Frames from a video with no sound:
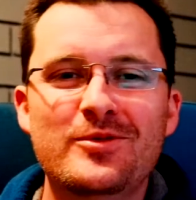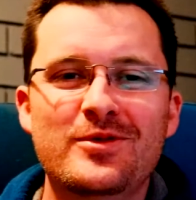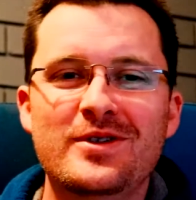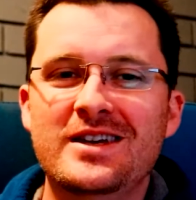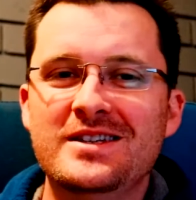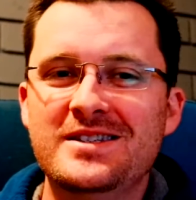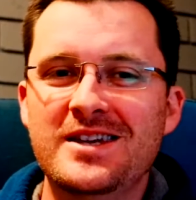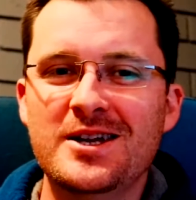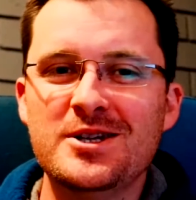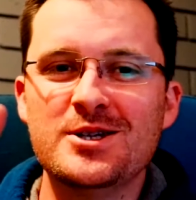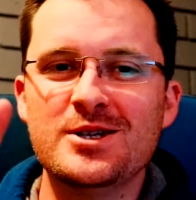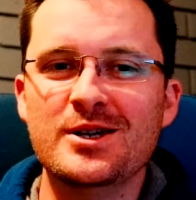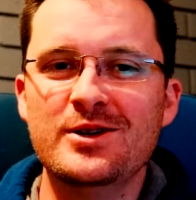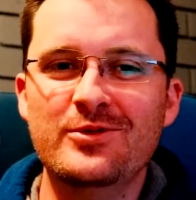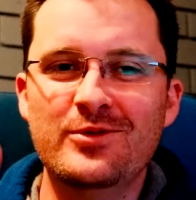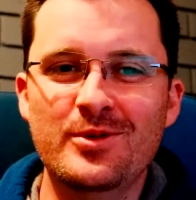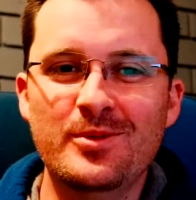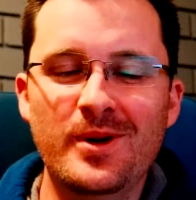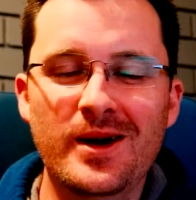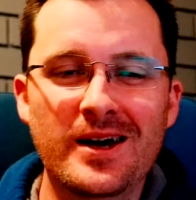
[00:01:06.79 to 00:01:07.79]

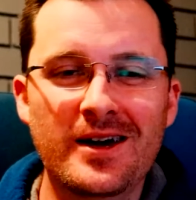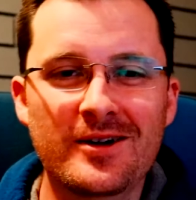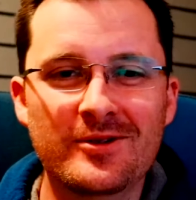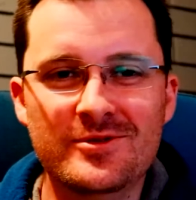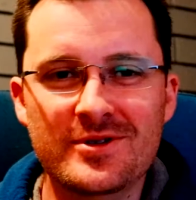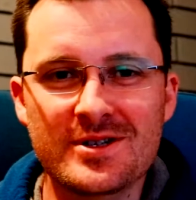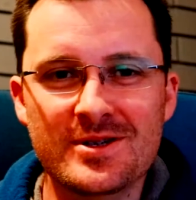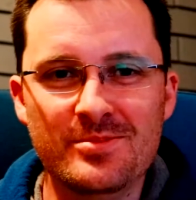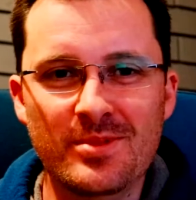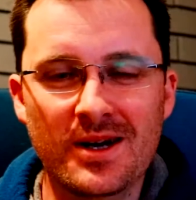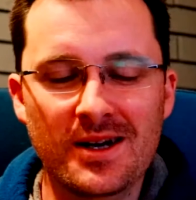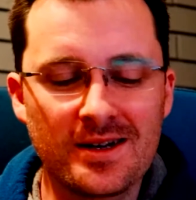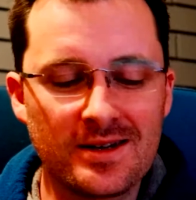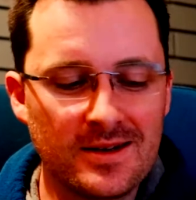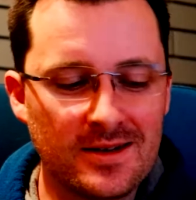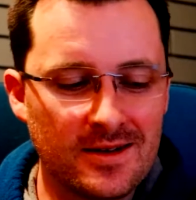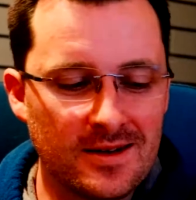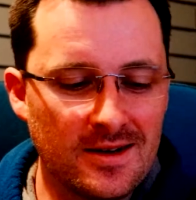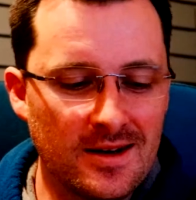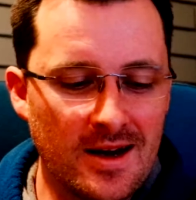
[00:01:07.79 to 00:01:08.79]
Essentially for me, I've just
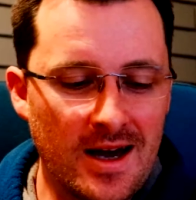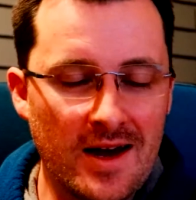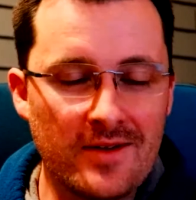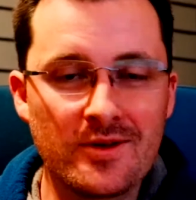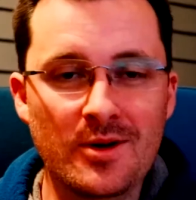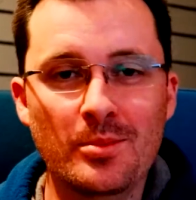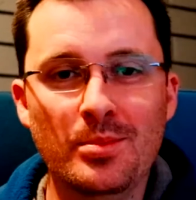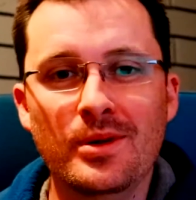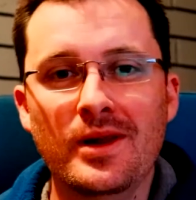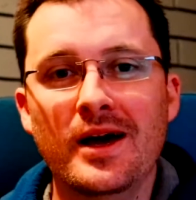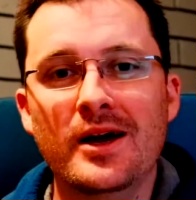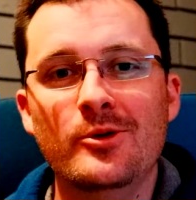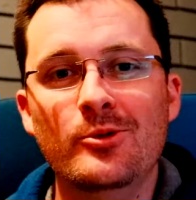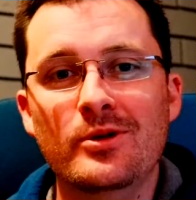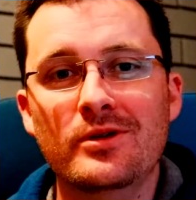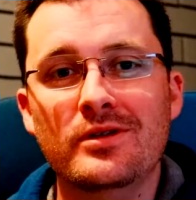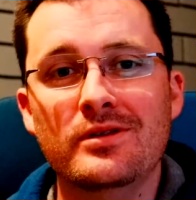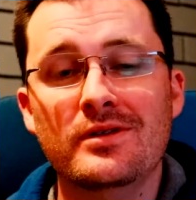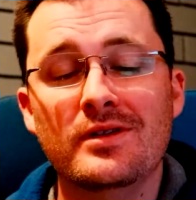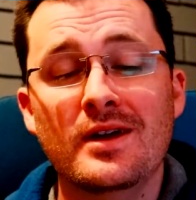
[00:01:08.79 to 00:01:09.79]
been having to play
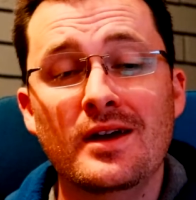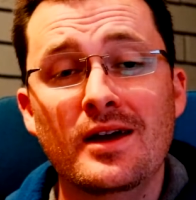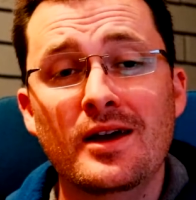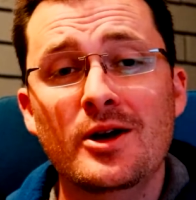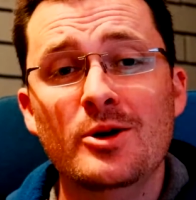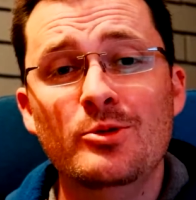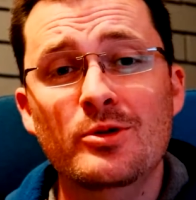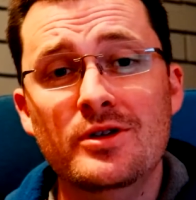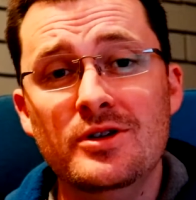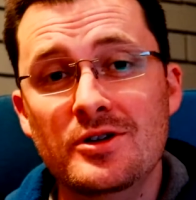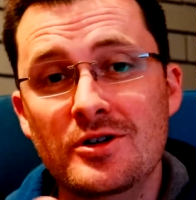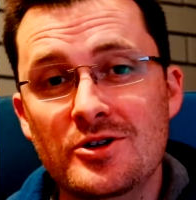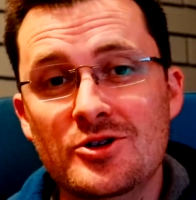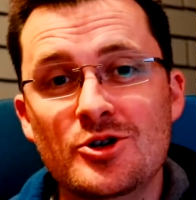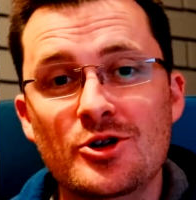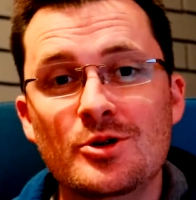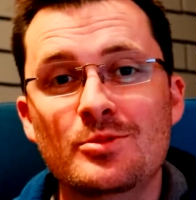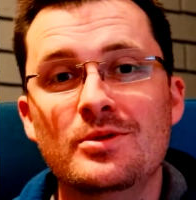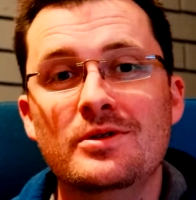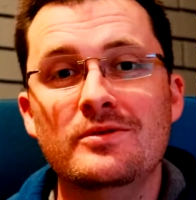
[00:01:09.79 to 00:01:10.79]
with
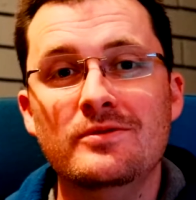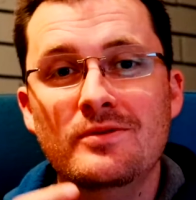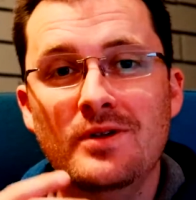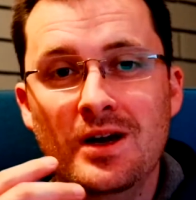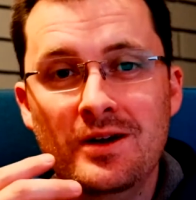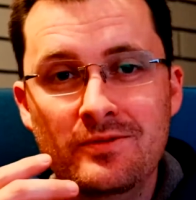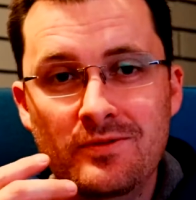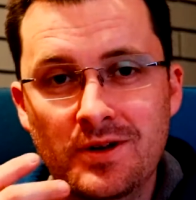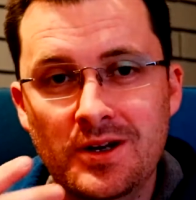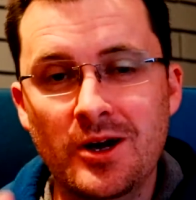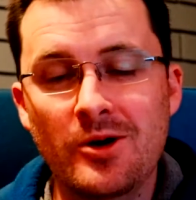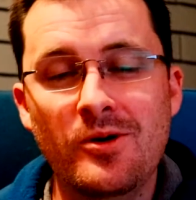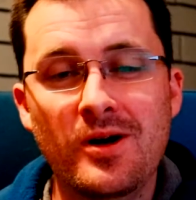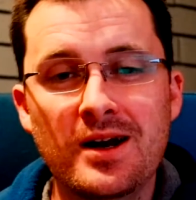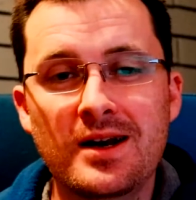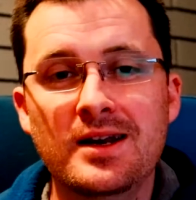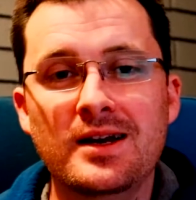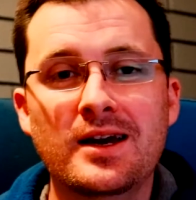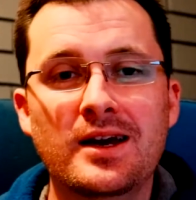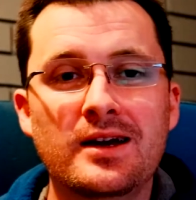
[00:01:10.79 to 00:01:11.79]
YouTube and video
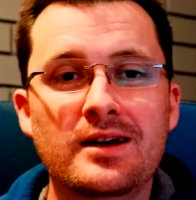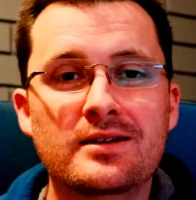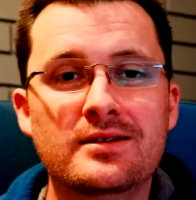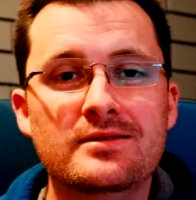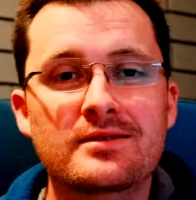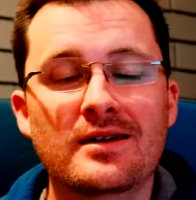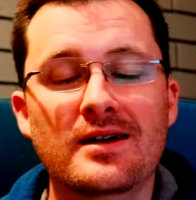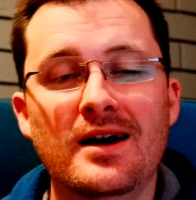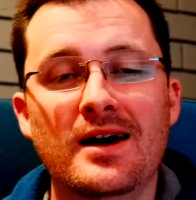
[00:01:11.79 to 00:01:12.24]
editing,